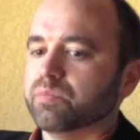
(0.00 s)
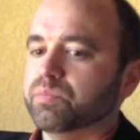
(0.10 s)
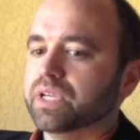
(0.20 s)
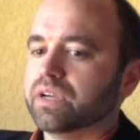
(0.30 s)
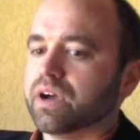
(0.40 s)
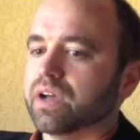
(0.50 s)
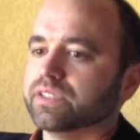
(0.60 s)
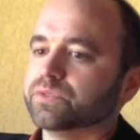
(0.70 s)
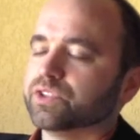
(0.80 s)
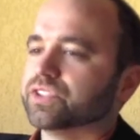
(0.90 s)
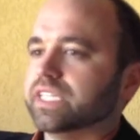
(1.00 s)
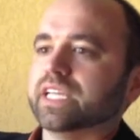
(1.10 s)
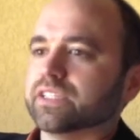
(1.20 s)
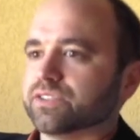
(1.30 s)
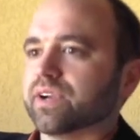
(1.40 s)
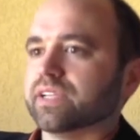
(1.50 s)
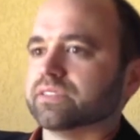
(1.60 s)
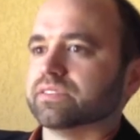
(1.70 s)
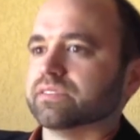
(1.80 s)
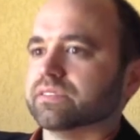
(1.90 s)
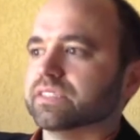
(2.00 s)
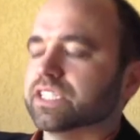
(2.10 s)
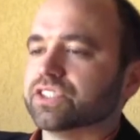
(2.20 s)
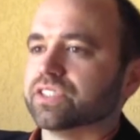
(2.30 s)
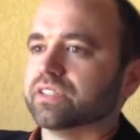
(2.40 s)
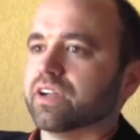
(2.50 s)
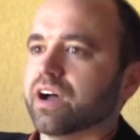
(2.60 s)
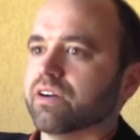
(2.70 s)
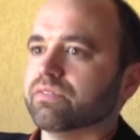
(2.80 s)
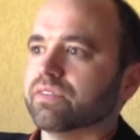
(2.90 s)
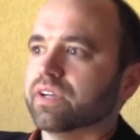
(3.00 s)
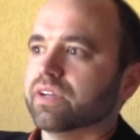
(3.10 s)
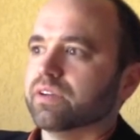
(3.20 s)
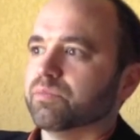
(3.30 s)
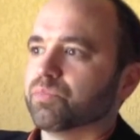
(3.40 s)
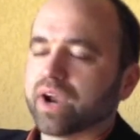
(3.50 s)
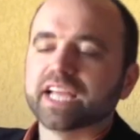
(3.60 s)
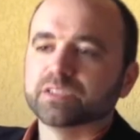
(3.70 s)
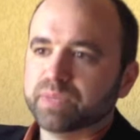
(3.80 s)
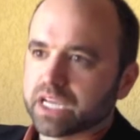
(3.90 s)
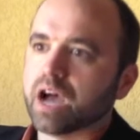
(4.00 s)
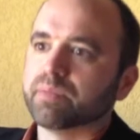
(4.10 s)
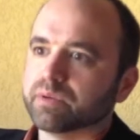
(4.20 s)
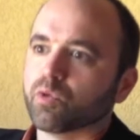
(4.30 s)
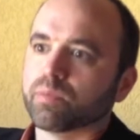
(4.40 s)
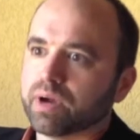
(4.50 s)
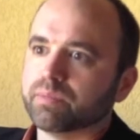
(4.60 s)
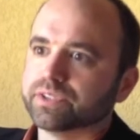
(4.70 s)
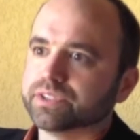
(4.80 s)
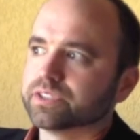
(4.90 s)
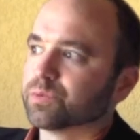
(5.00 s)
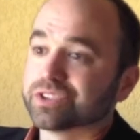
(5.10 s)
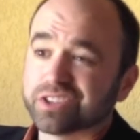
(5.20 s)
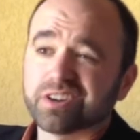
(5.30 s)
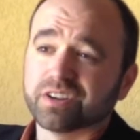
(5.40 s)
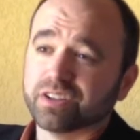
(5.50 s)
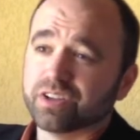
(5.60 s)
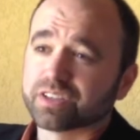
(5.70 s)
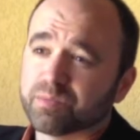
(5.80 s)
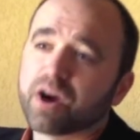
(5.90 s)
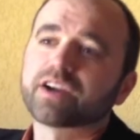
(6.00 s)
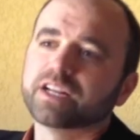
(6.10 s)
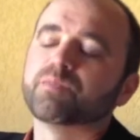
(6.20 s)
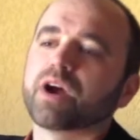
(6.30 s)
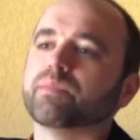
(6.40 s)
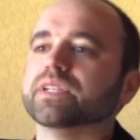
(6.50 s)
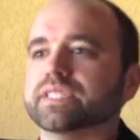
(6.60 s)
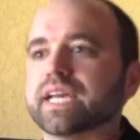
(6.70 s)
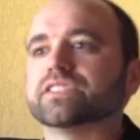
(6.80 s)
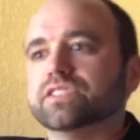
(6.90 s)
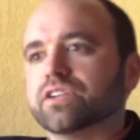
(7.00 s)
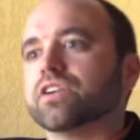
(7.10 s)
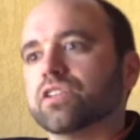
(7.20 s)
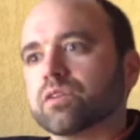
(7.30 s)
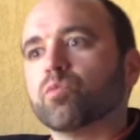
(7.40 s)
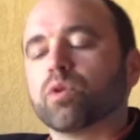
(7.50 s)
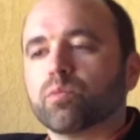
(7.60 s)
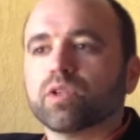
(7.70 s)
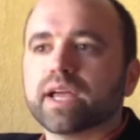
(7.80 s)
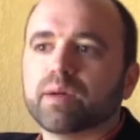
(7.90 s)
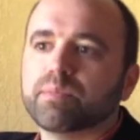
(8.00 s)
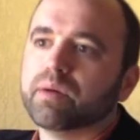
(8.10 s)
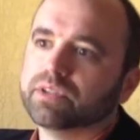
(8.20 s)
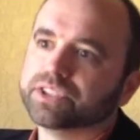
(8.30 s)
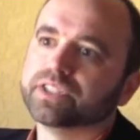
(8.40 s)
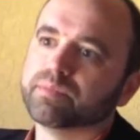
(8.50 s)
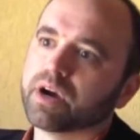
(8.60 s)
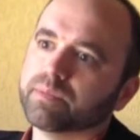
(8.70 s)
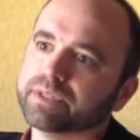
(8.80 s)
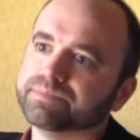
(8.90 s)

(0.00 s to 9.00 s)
because you're seeing the transition of brands becoming more publishers, we're starting to look, the marketing department is actually starting to look more and more like a publishing department.